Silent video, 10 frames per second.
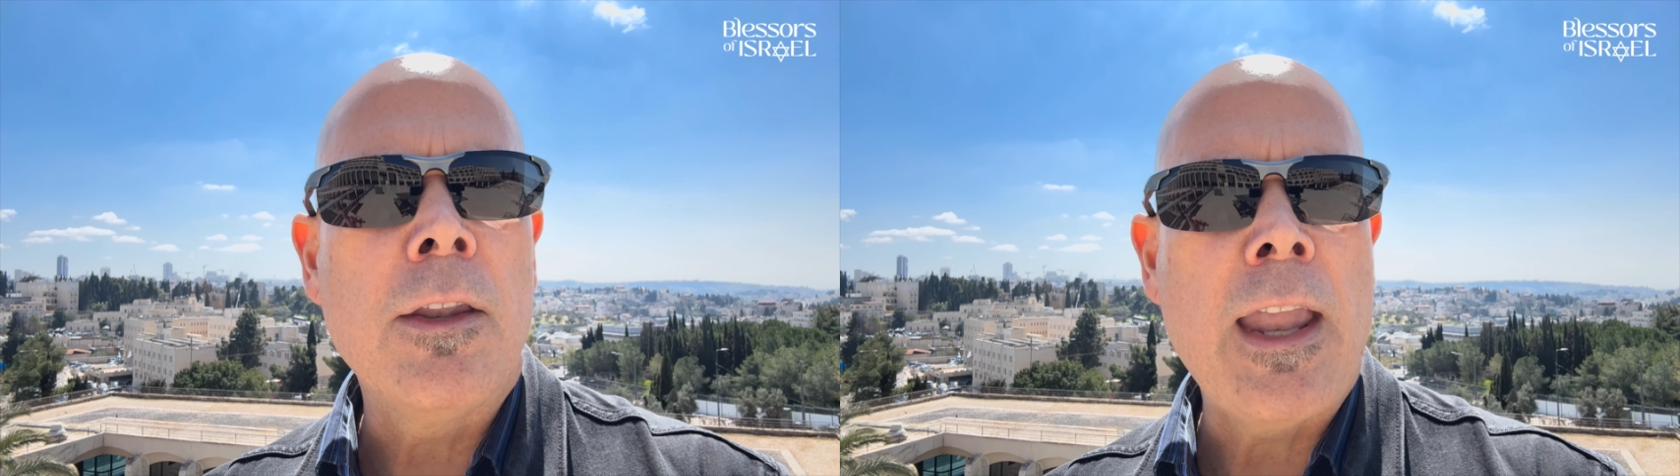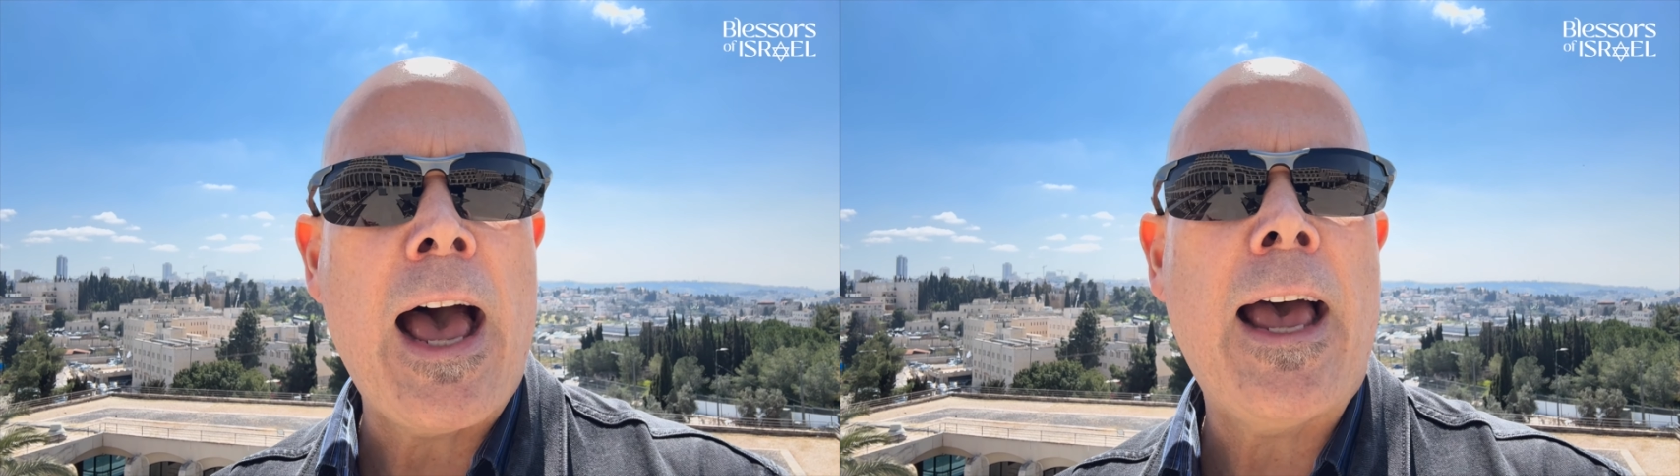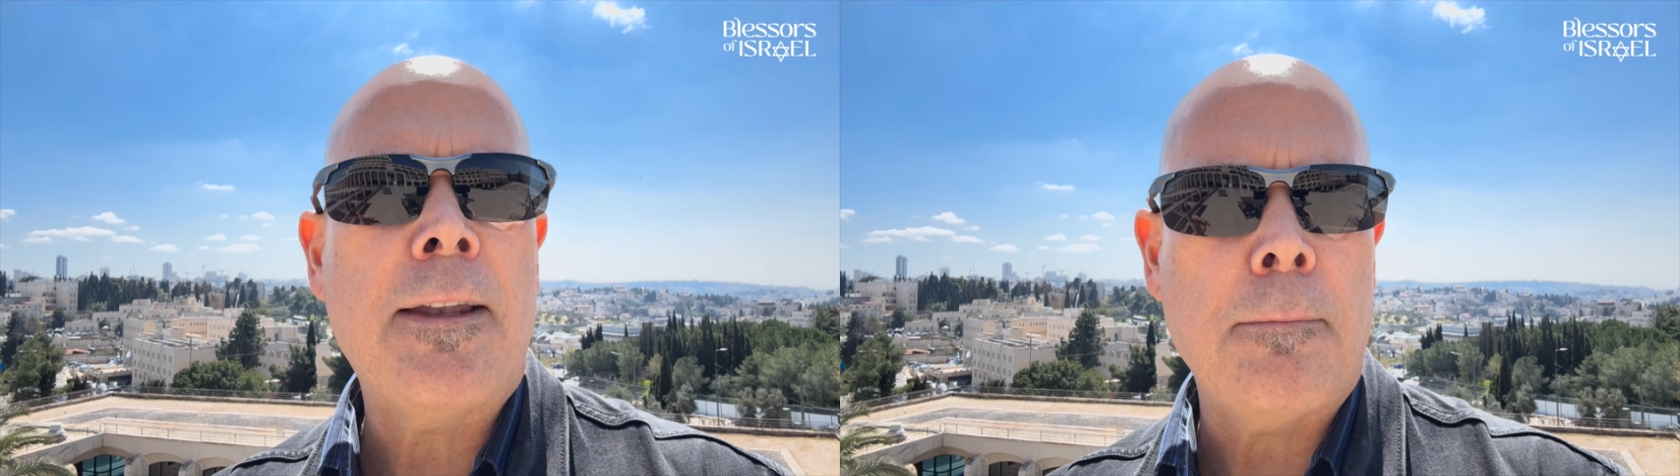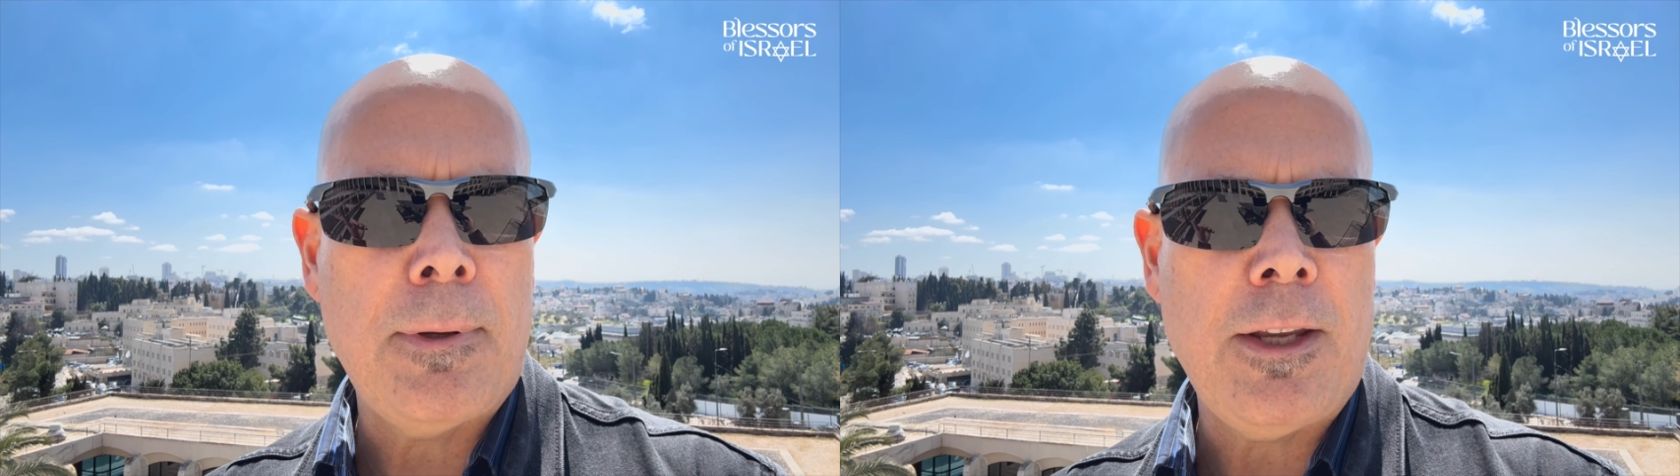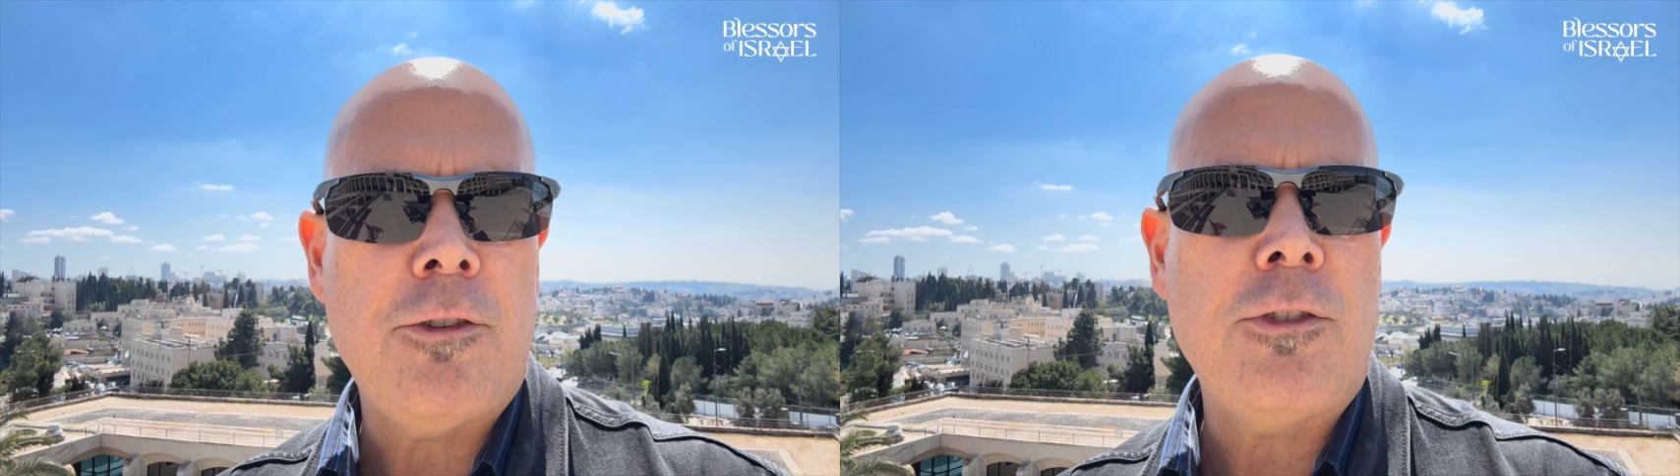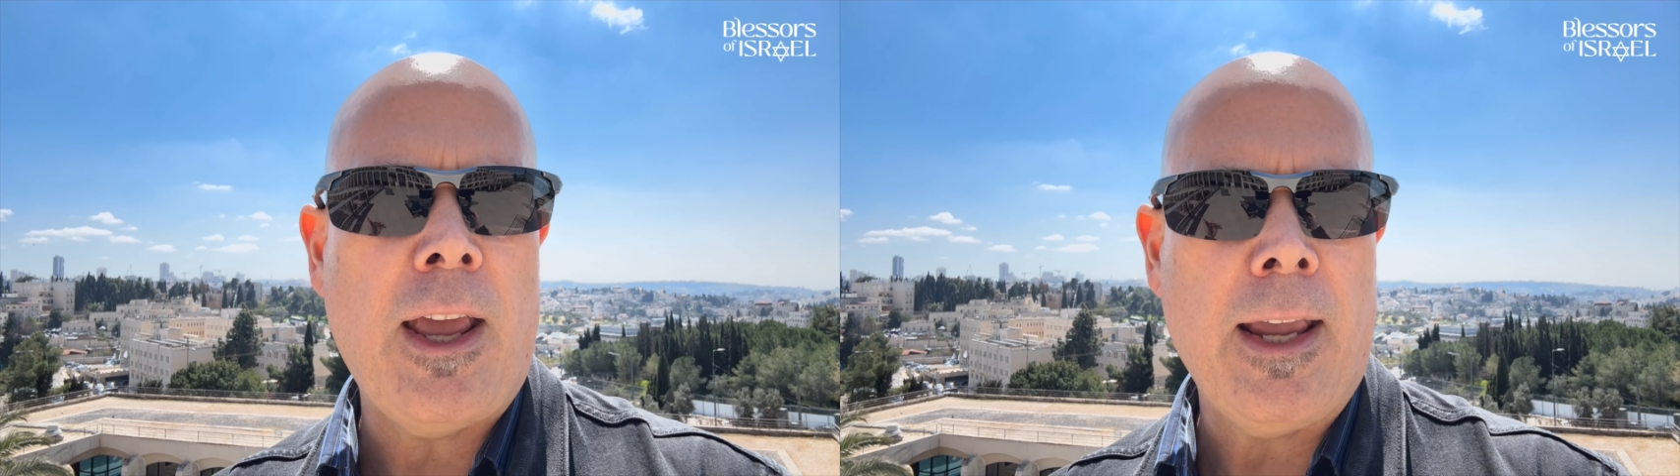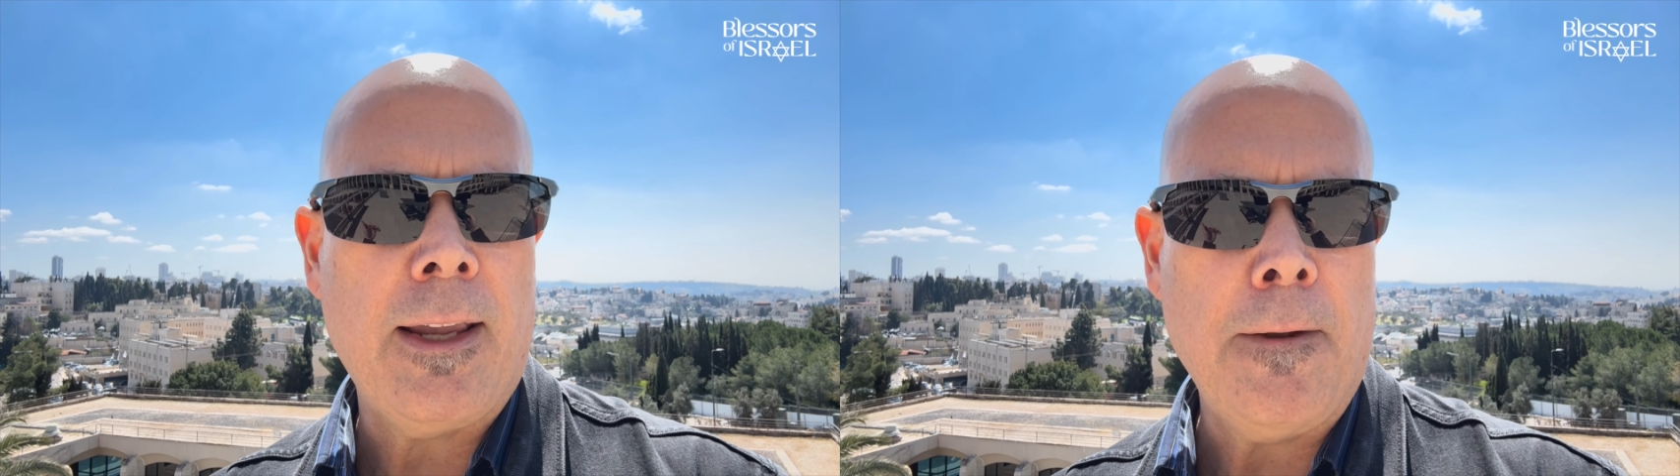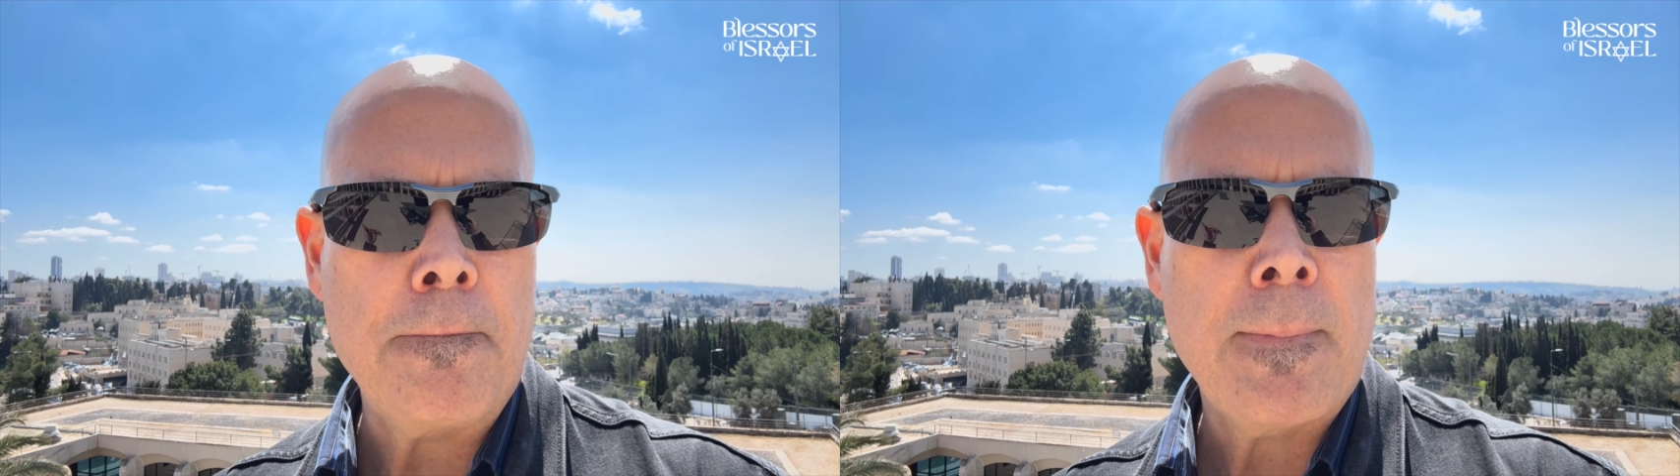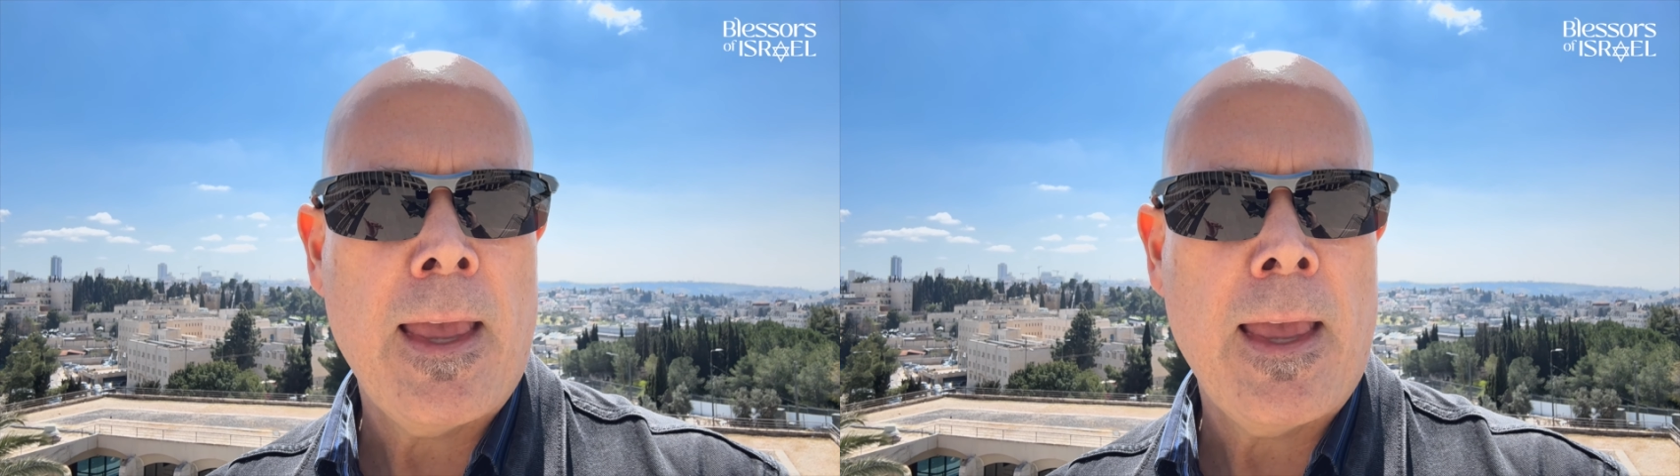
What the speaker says: not be shaken.